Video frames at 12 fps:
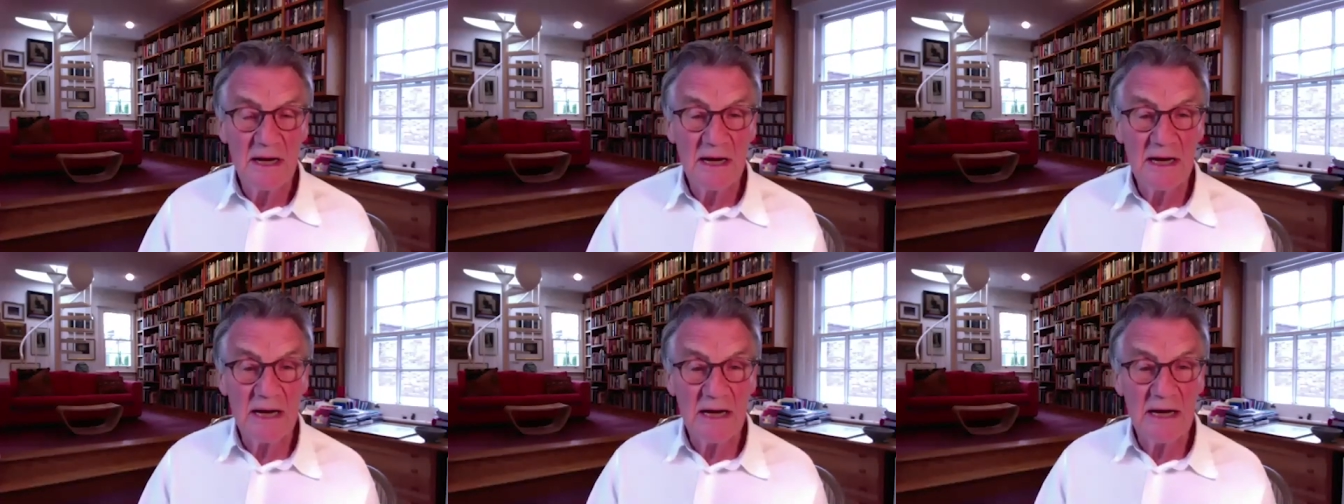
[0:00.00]

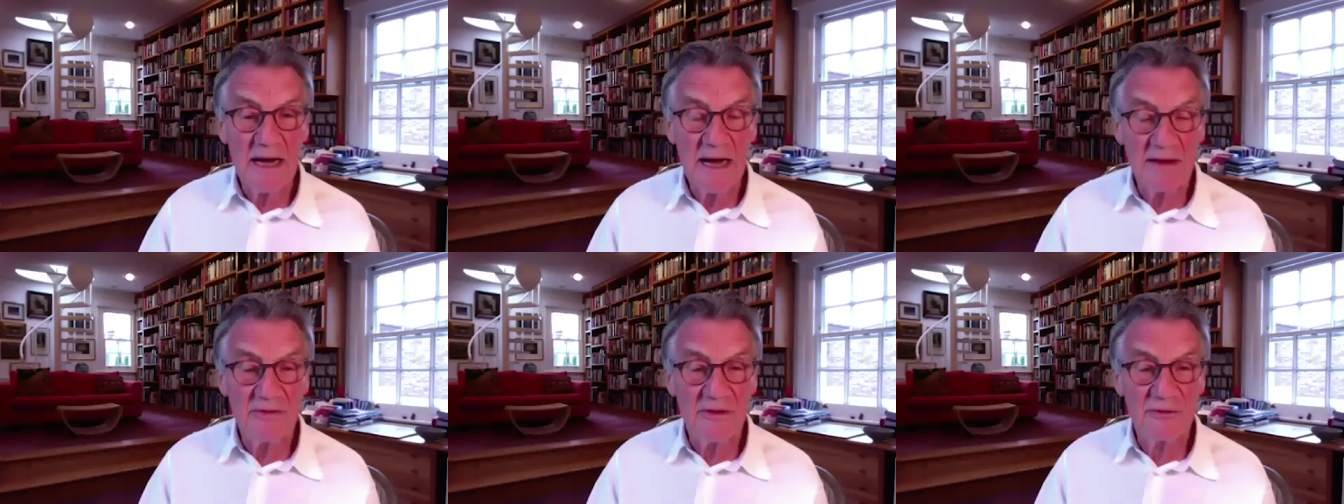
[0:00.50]
uh,
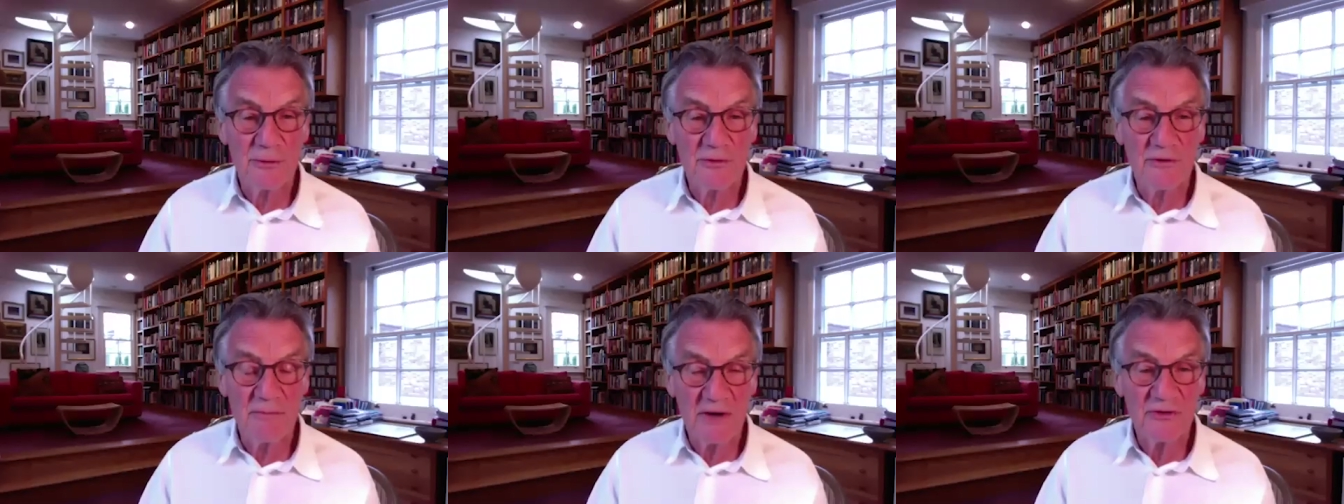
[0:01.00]
had the sort
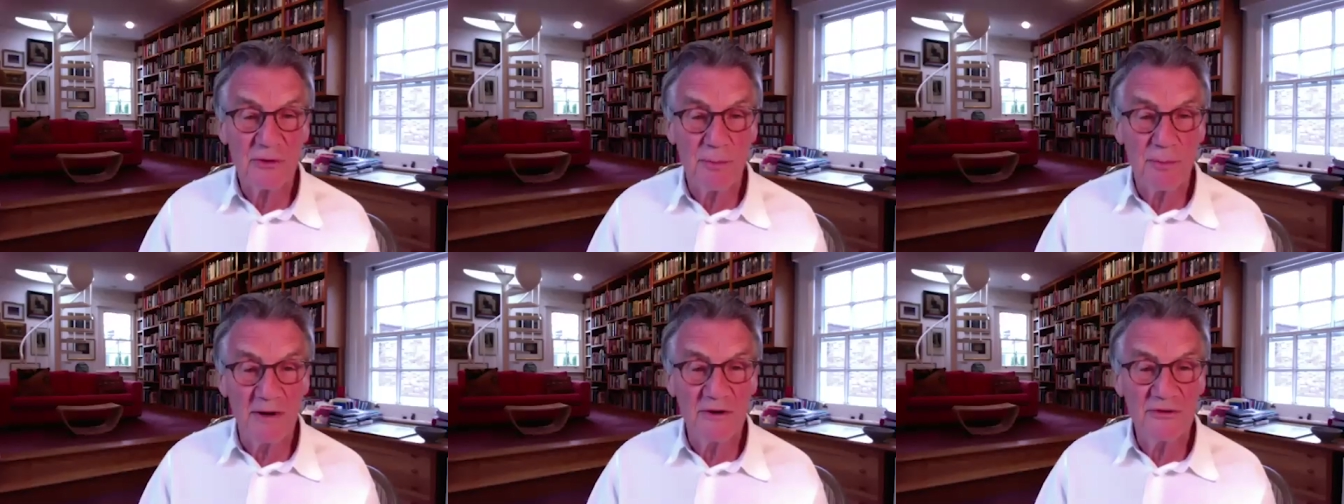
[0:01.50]
of
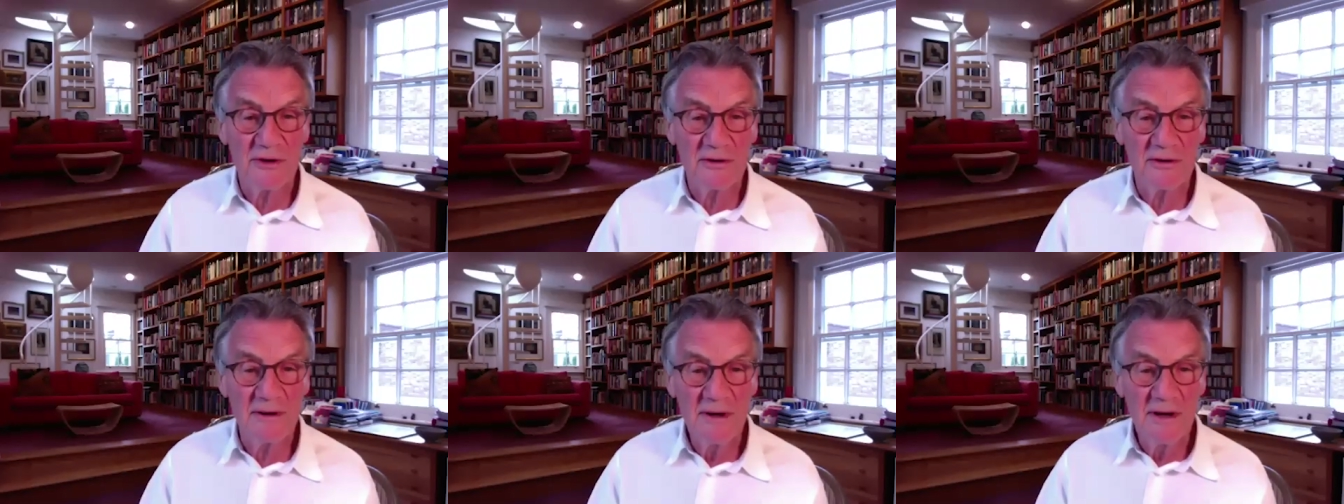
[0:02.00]

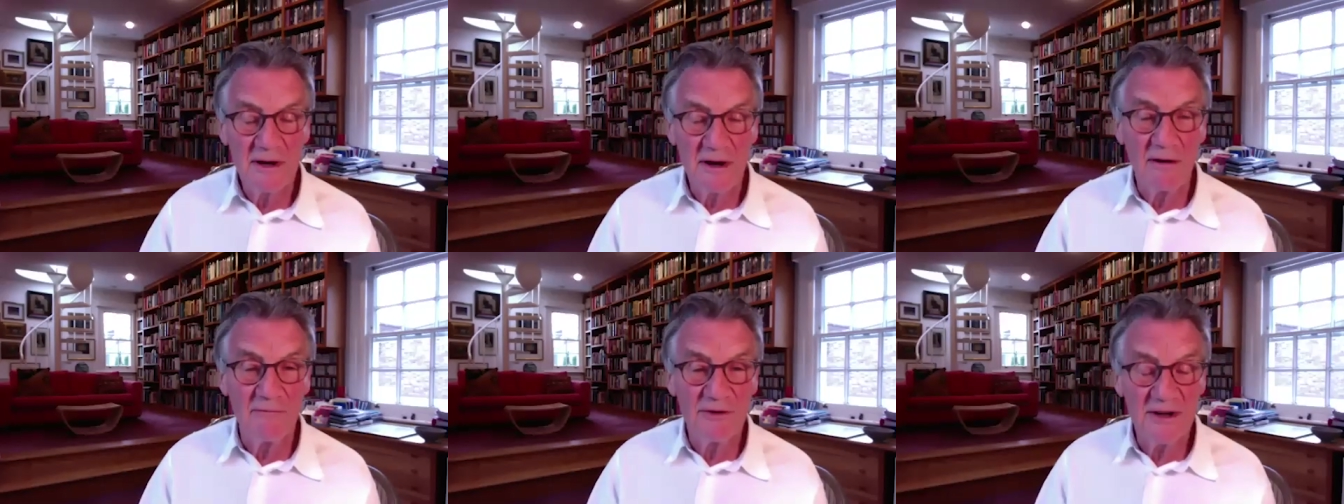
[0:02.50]
metropolitan
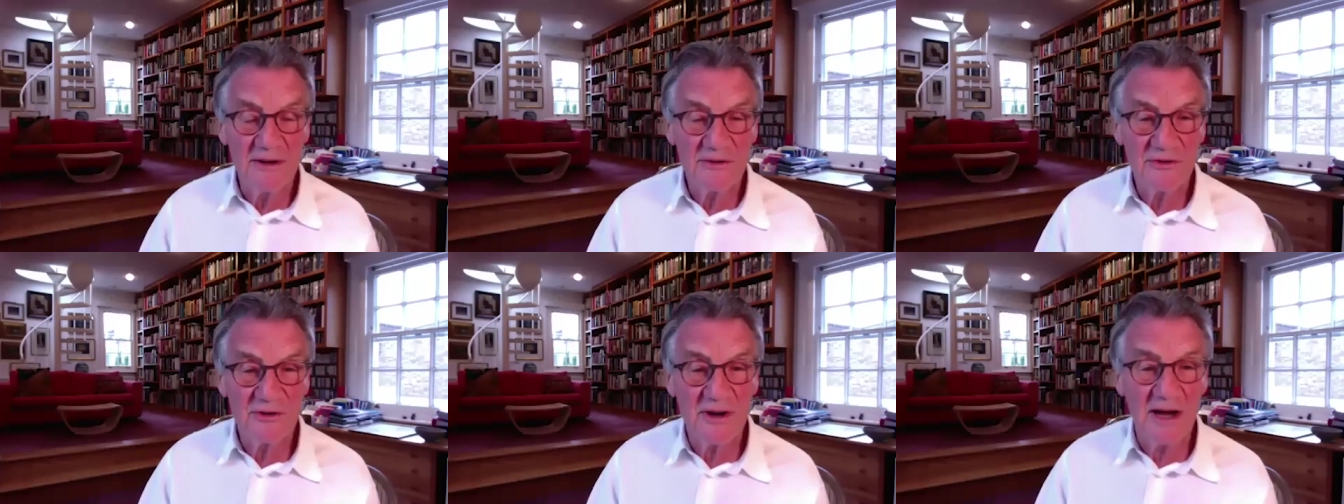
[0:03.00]
confidence
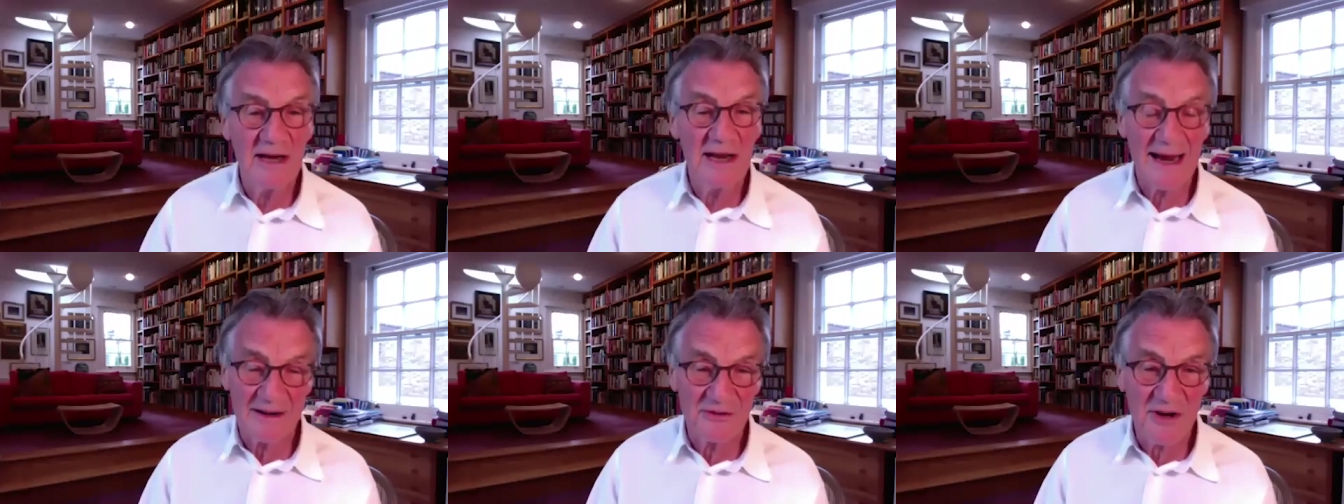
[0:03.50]
that I
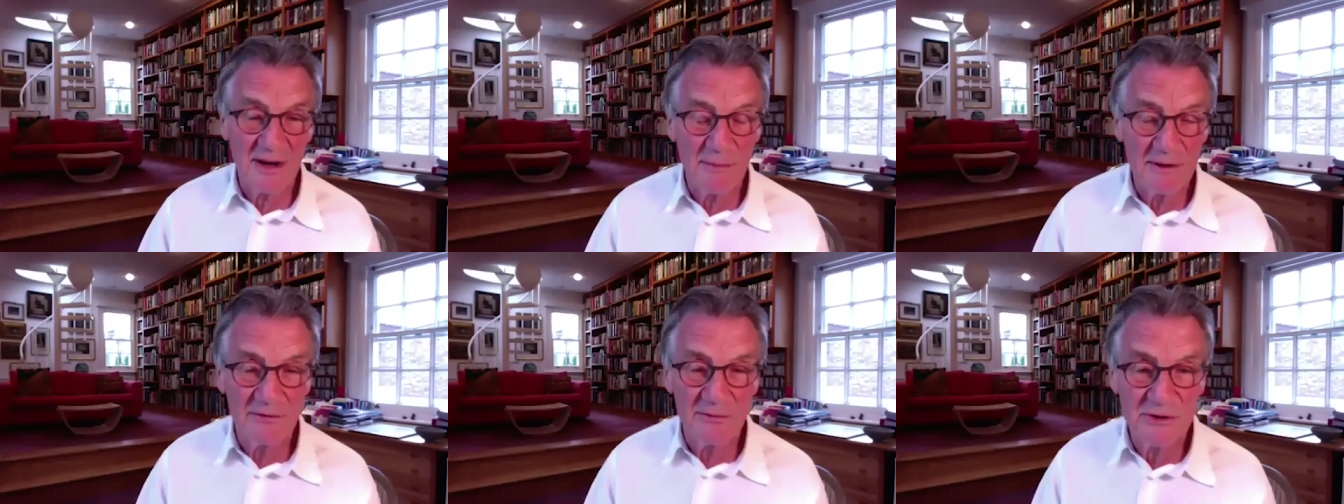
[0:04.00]
lacked
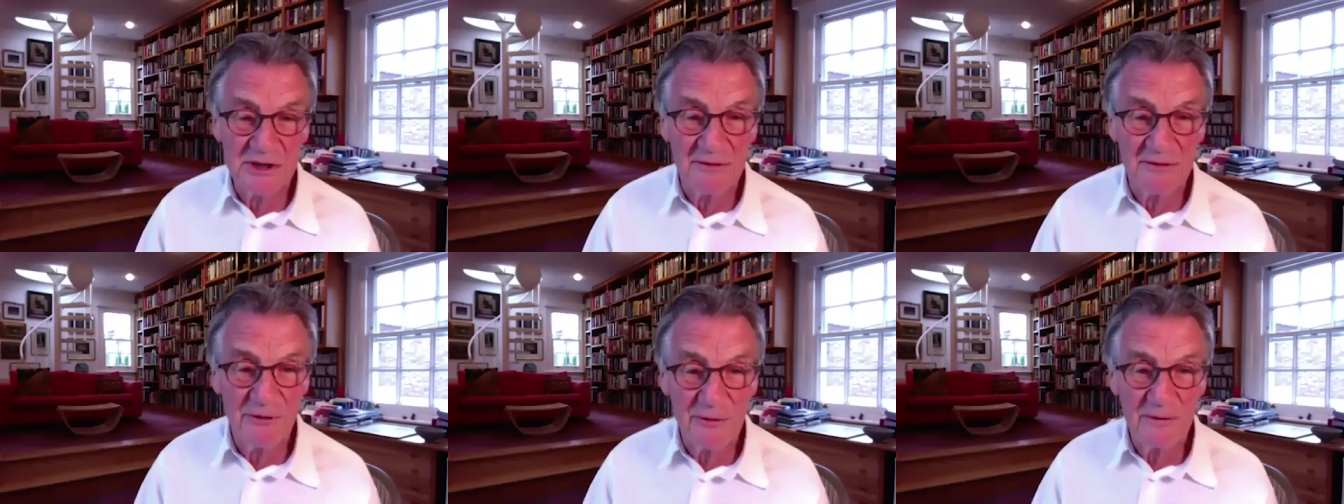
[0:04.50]
coming from
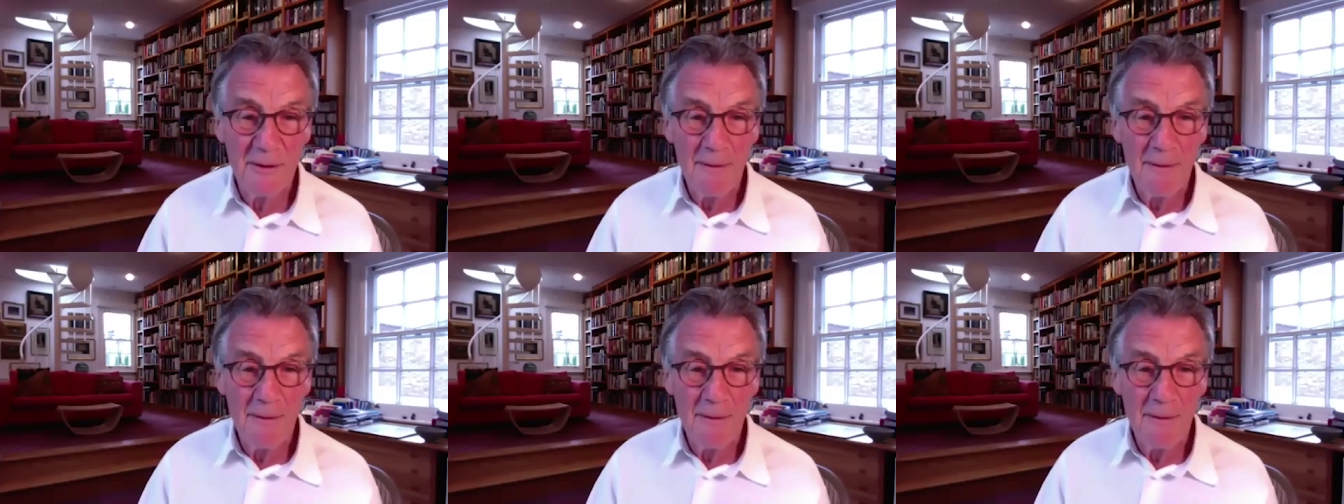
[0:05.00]
Sheffield.